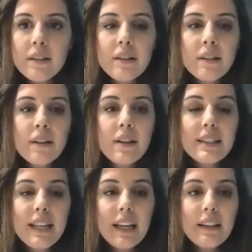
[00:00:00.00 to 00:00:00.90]
The
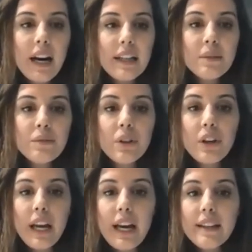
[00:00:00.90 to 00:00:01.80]
second item to look
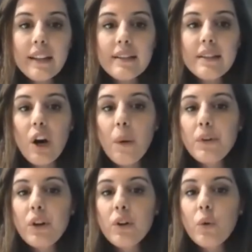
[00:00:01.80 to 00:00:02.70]
at is the
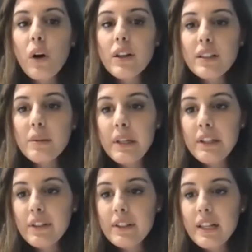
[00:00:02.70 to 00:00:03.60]
optical quality
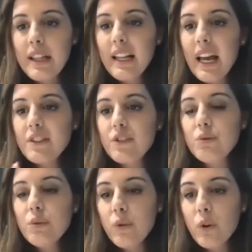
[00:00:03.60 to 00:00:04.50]
meters, and that has two
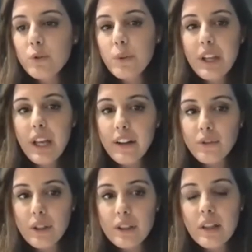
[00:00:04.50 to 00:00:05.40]
folds with the eye
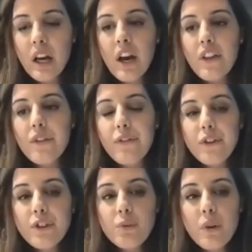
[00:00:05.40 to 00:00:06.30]
trace. The
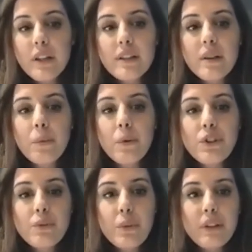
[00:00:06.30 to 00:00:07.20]
first one is the point
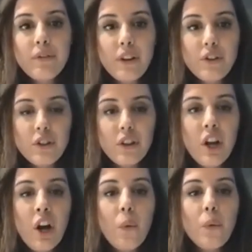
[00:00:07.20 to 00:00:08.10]
spread function,
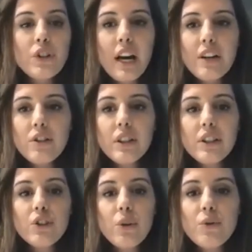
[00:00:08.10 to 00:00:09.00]
which actually
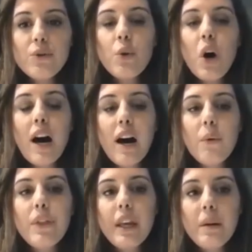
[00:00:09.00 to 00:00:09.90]
shows you how
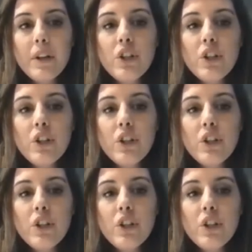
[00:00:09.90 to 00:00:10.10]
the image